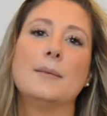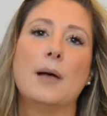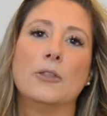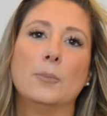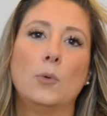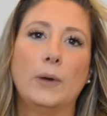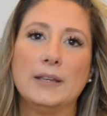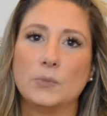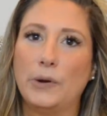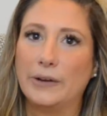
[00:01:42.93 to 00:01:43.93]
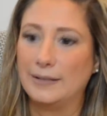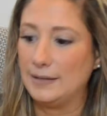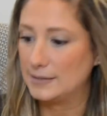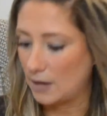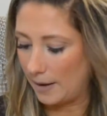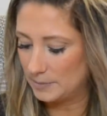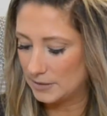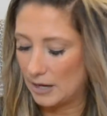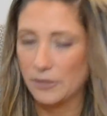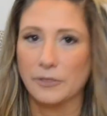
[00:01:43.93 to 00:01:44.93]
other boys wearing these tops and
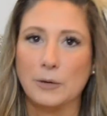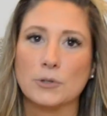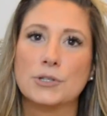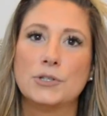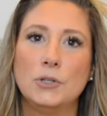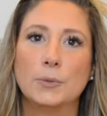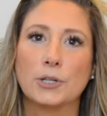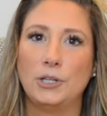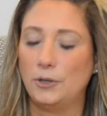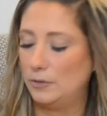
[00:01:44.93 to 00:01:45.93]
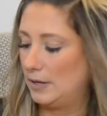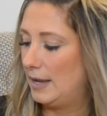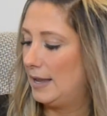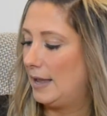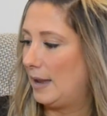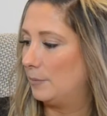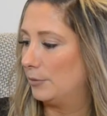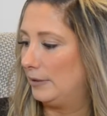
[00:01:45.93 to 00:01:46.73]
I thought they were super cute and pretty